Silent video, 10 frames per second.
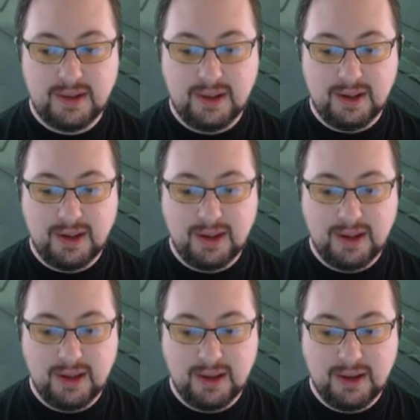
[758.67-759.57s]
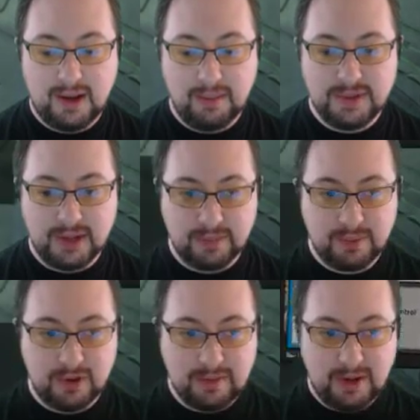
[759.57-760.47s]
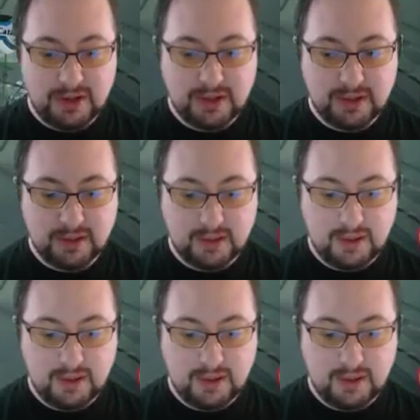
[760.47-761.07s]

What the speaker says: And I'm like pretty much...